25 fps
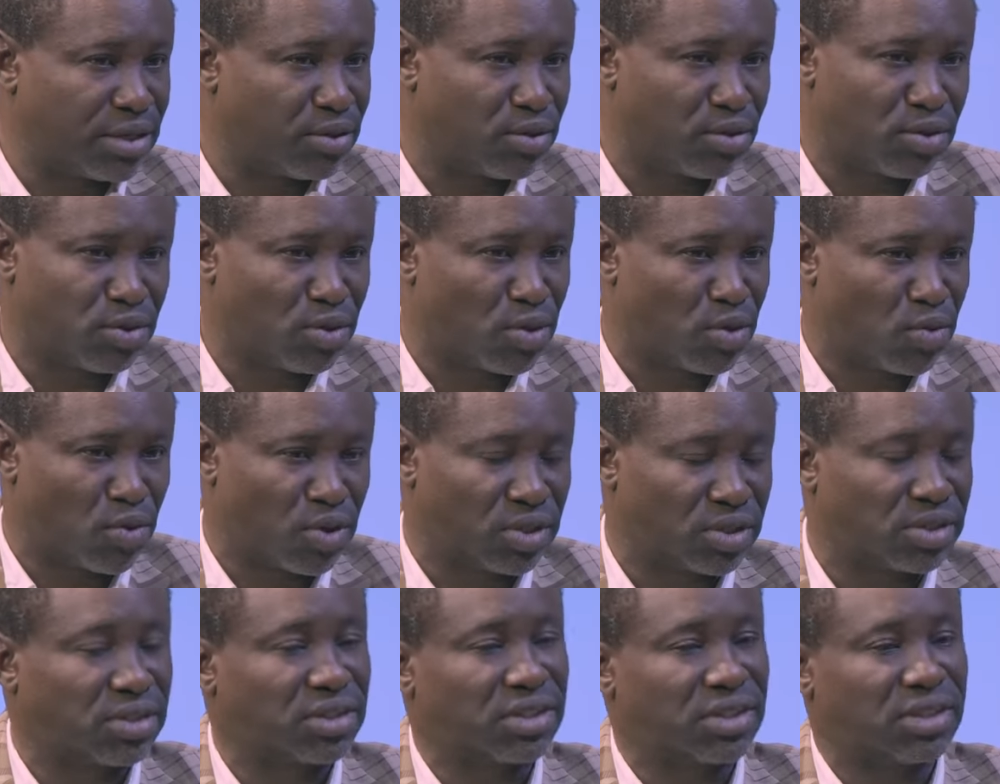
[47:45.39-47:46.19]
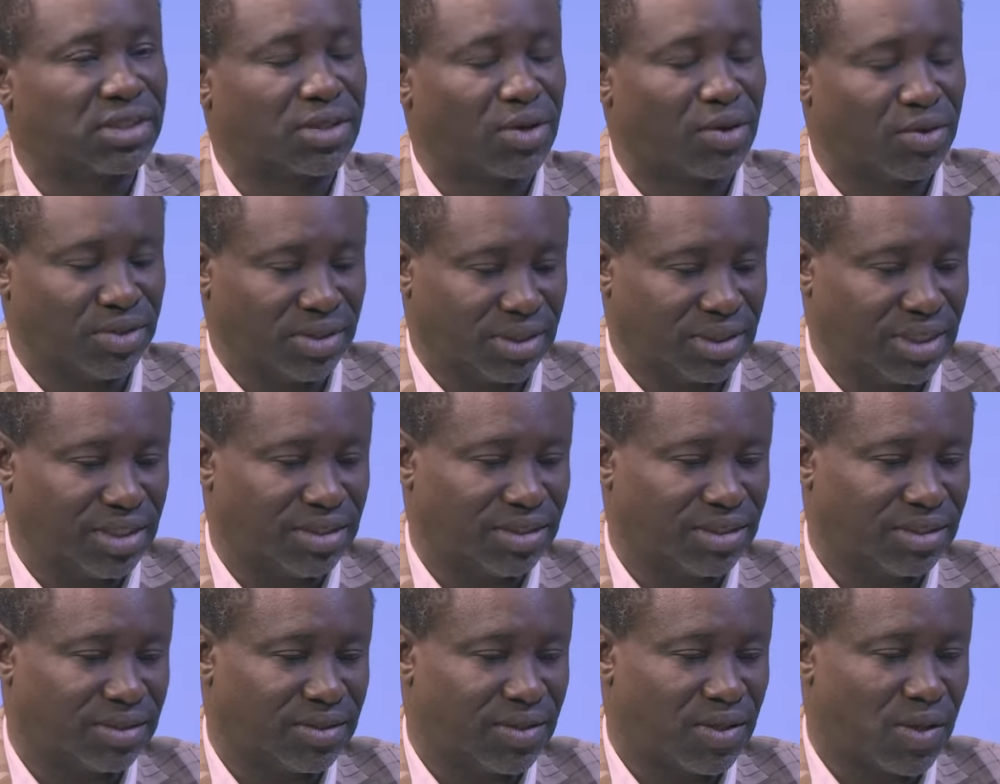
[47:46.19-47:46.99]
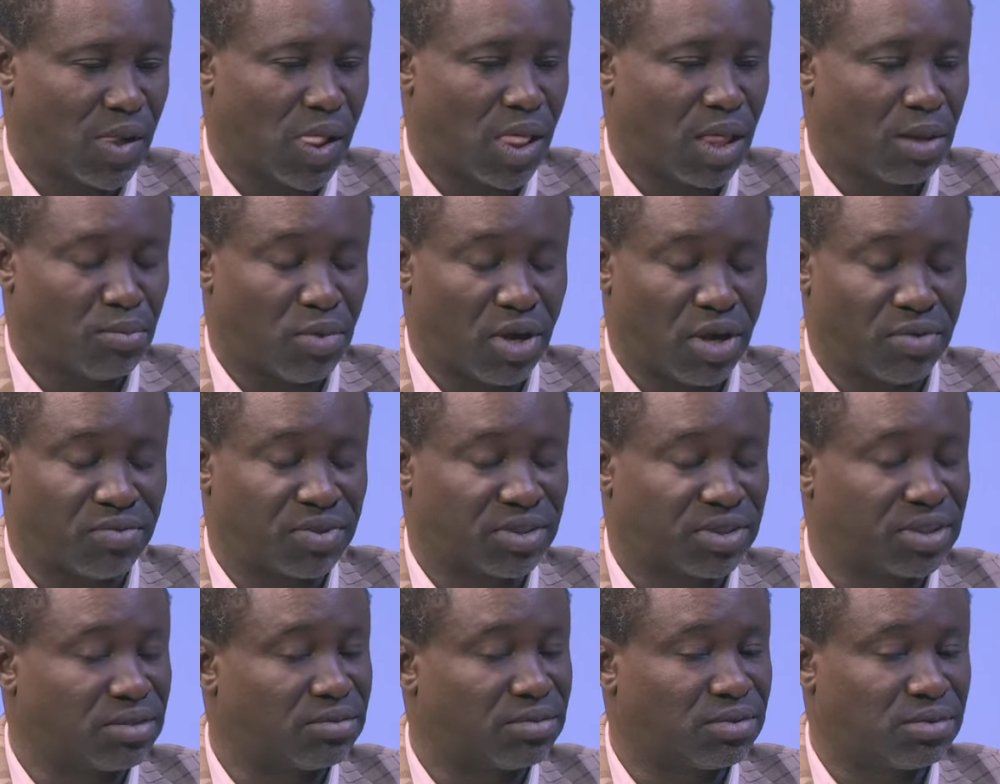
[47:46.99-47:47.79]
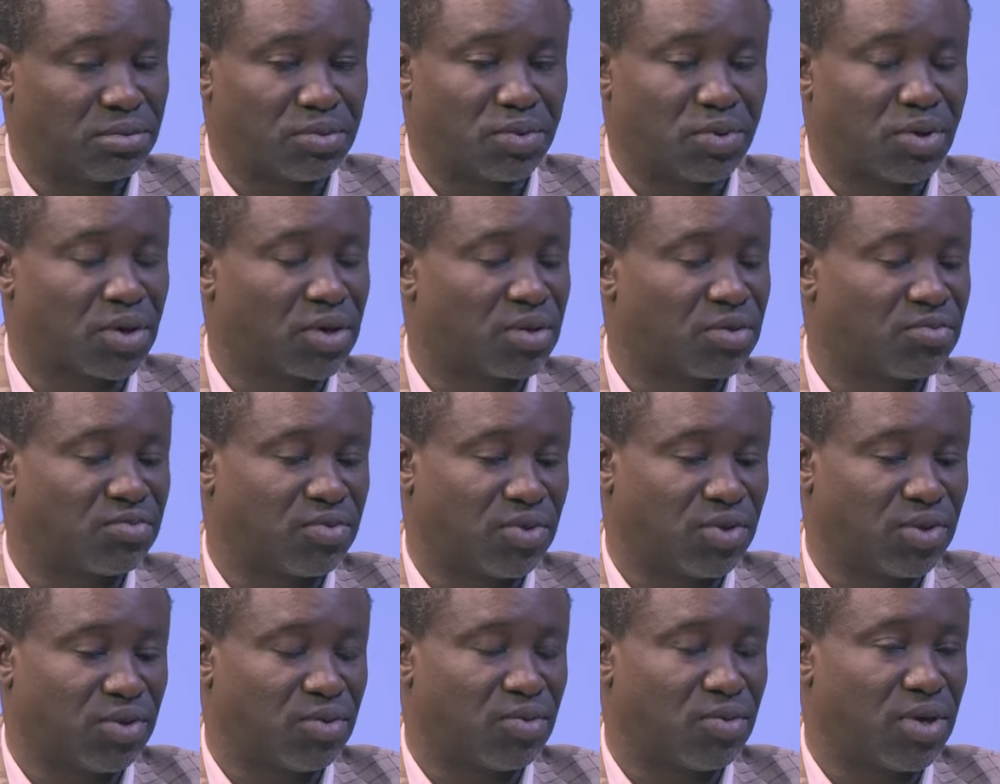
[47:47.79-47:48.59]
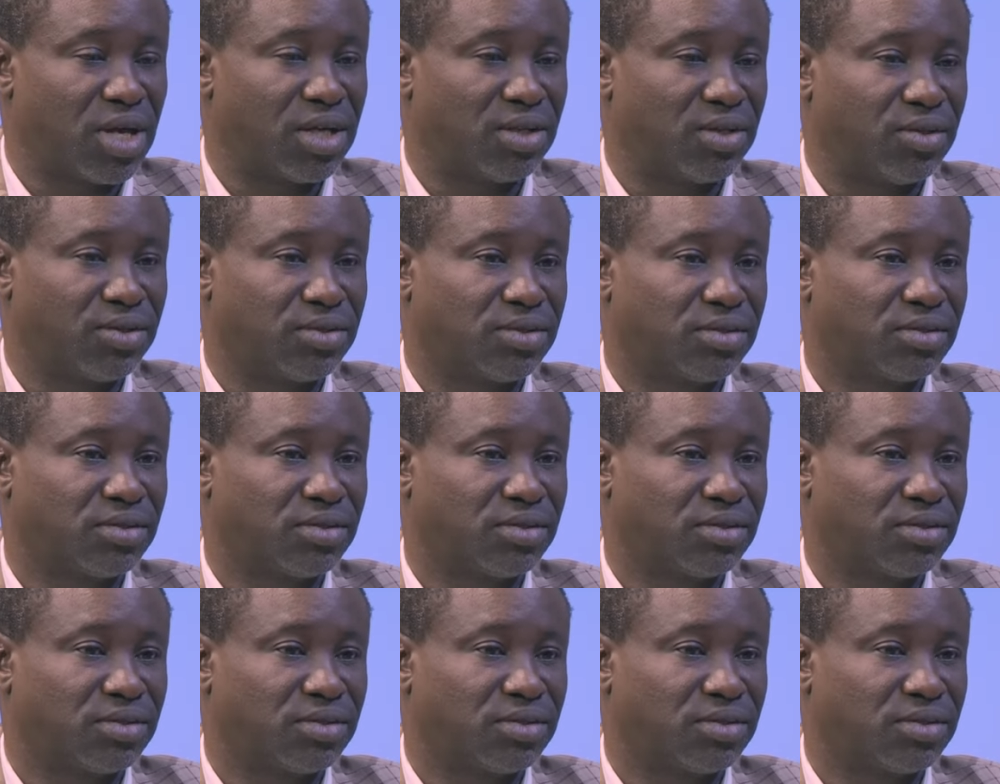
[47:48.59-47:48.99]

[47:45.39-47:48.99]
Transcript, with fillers: don't know what it contains okay but if it seems to be working for you why not